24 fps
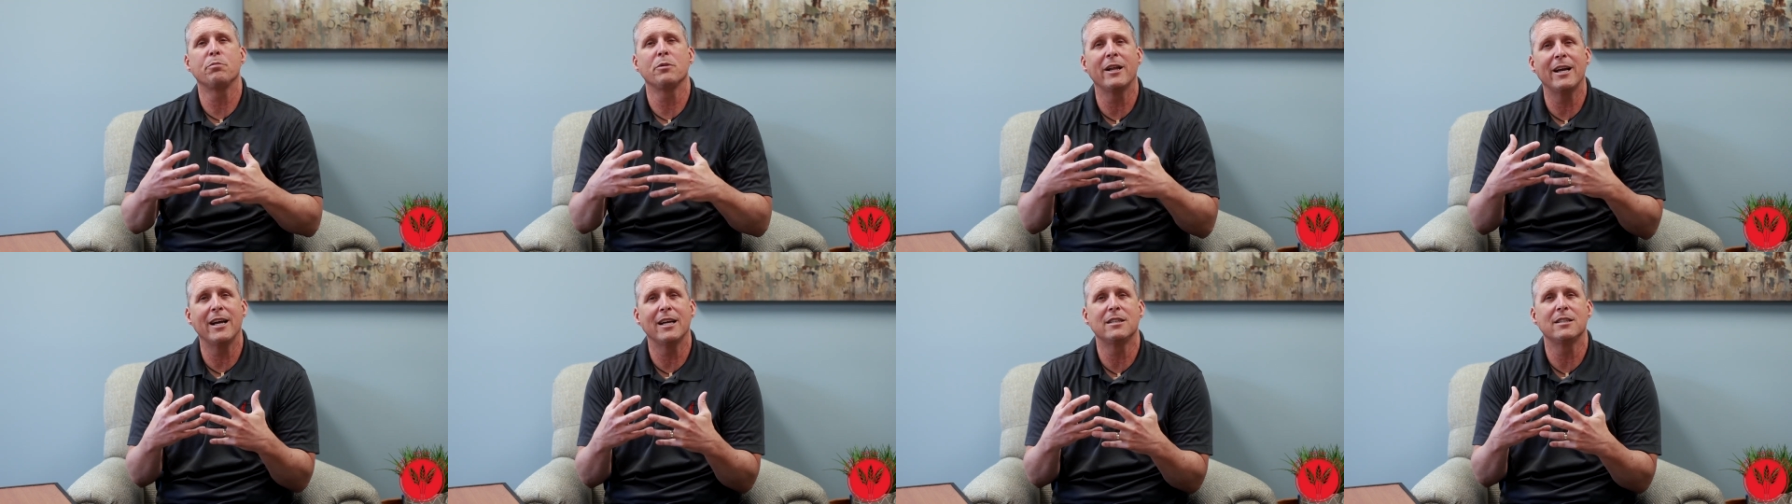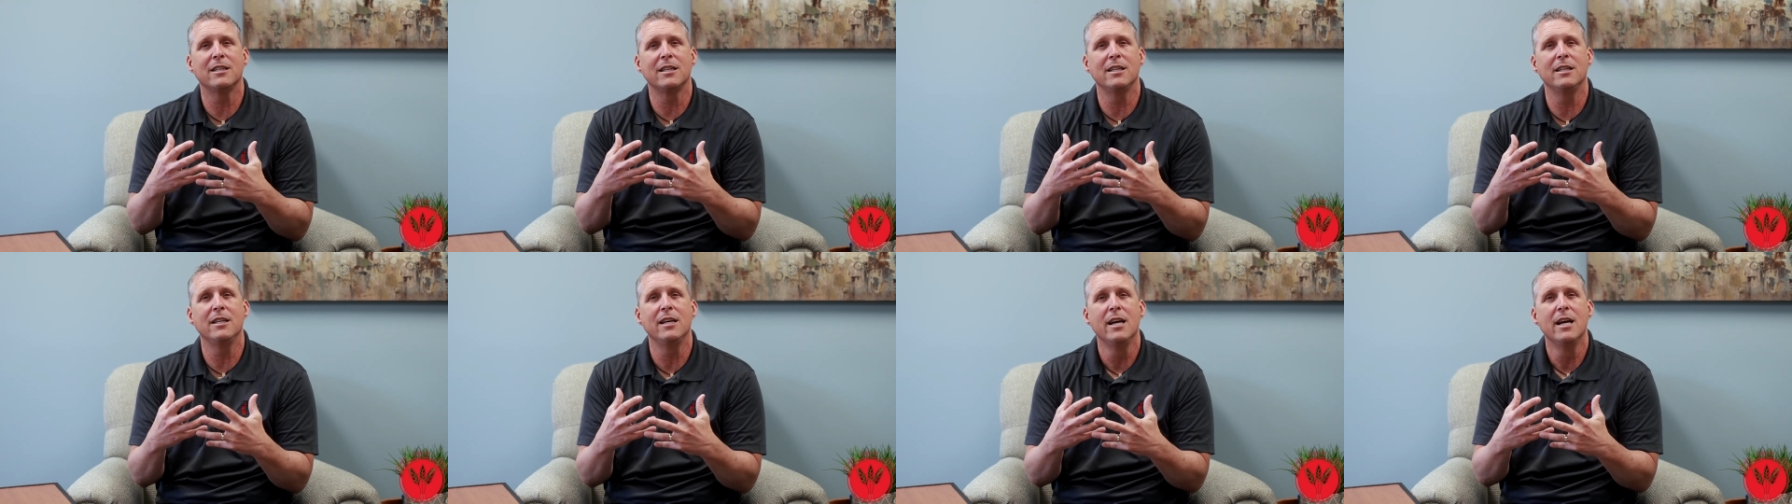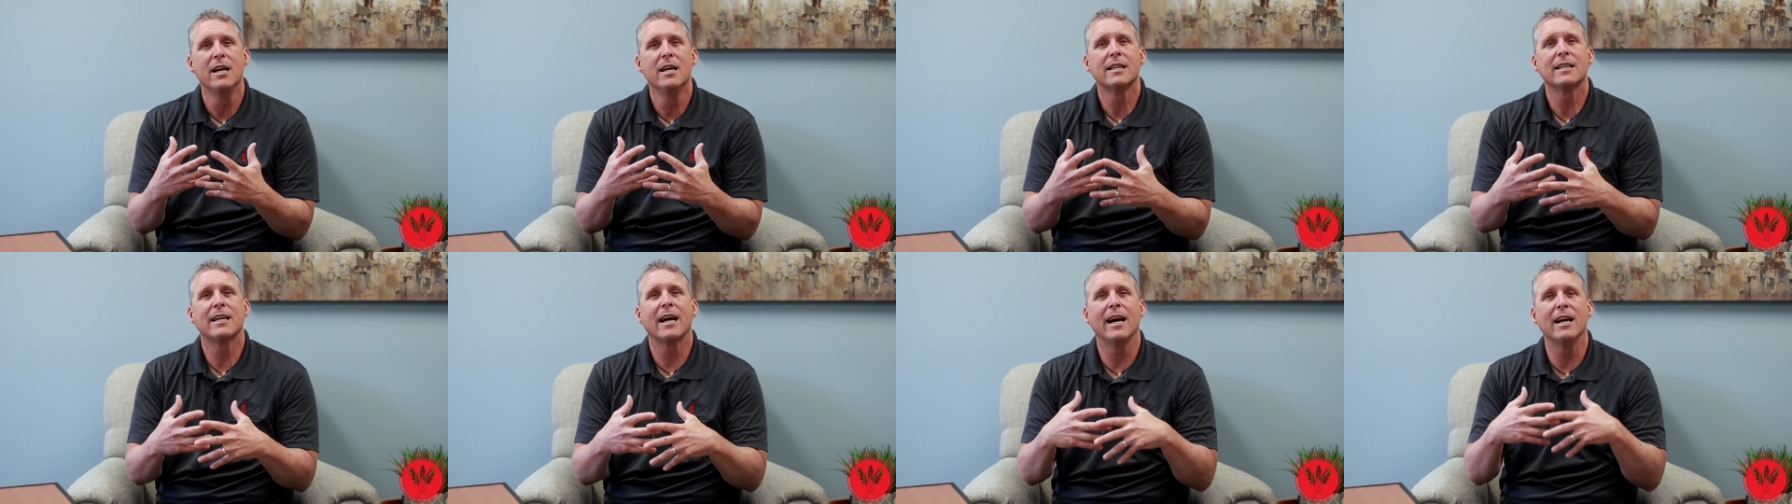planting
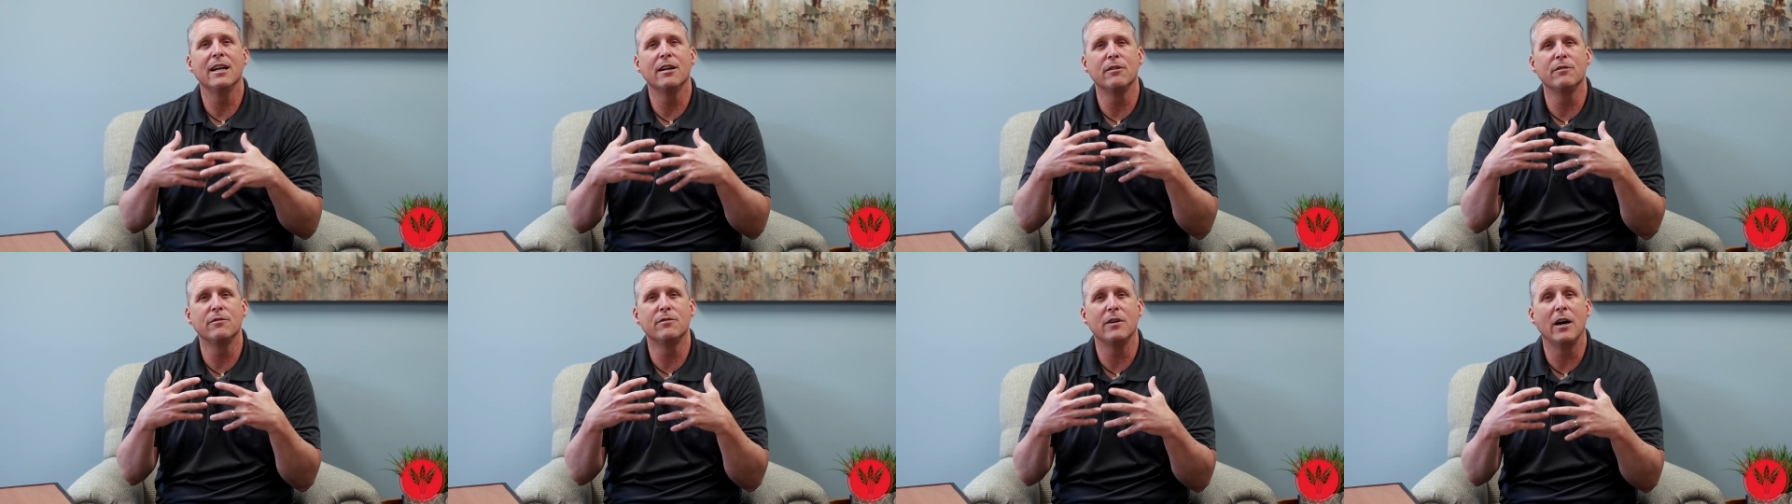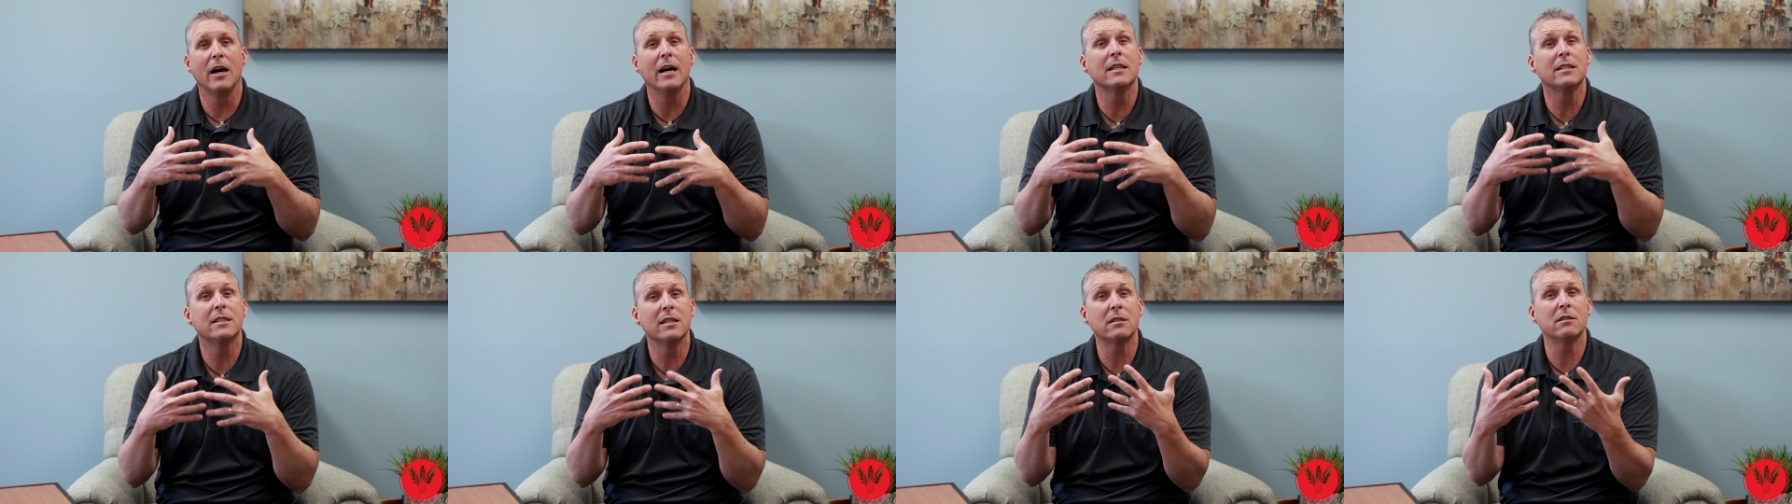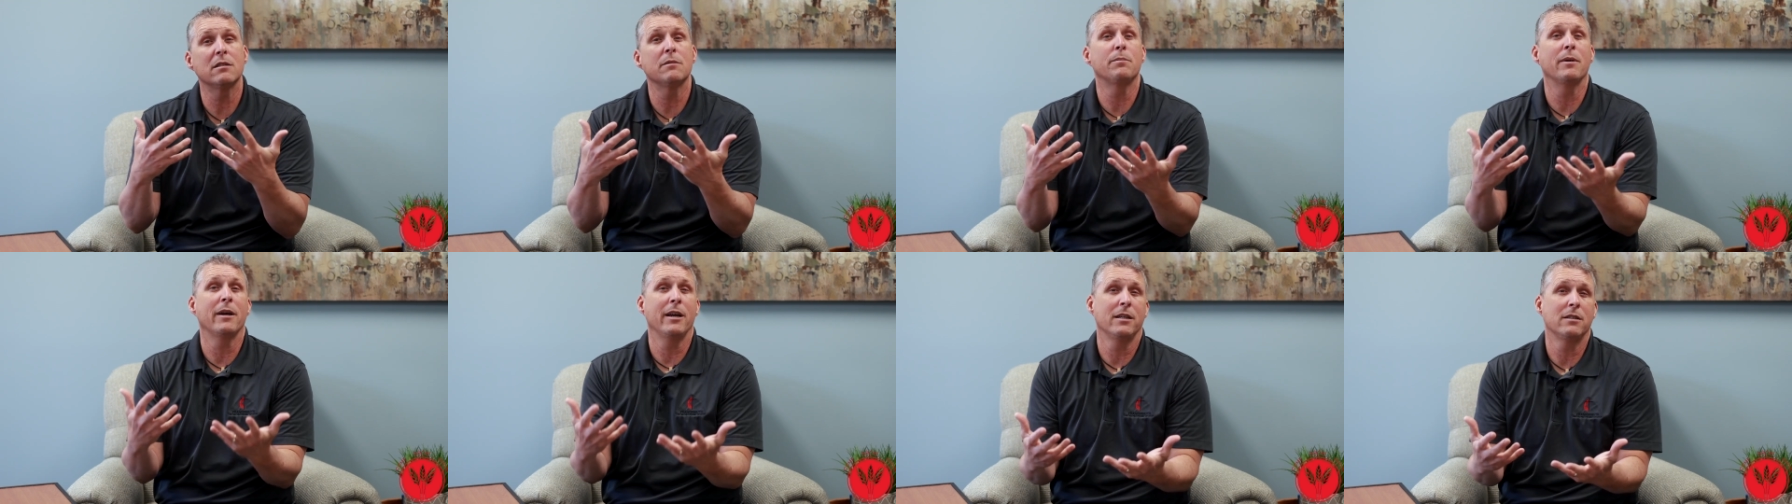kind of
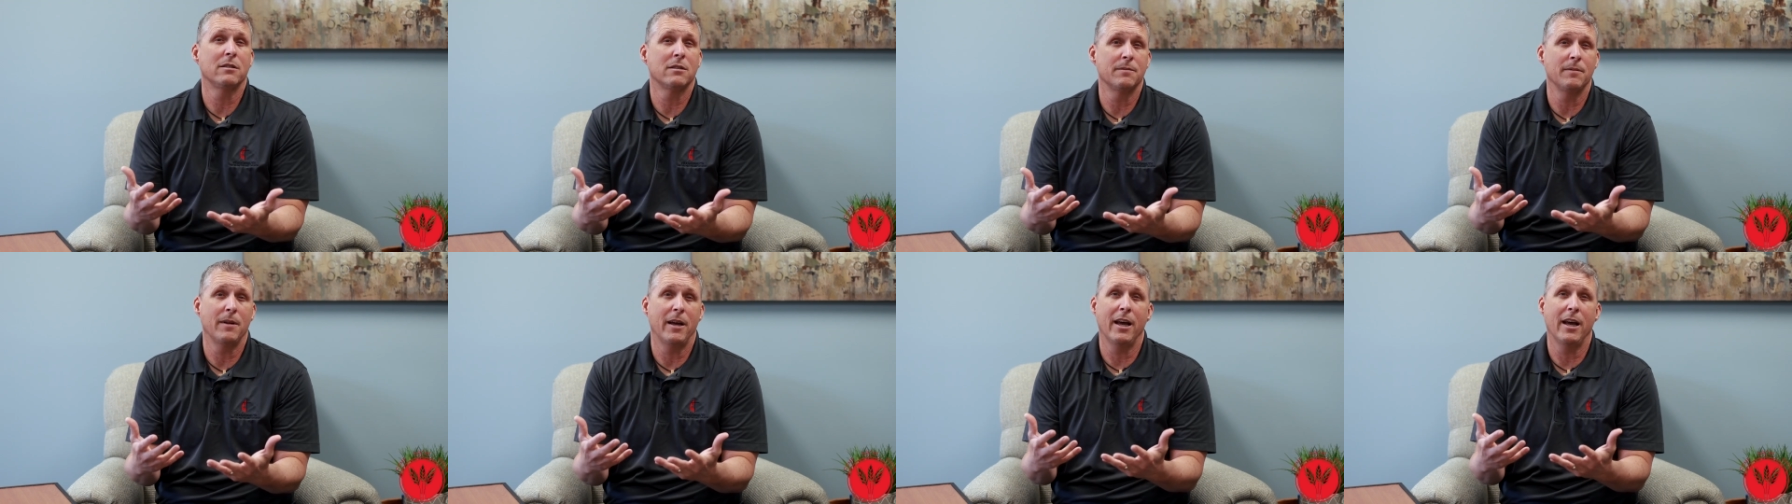dissipates.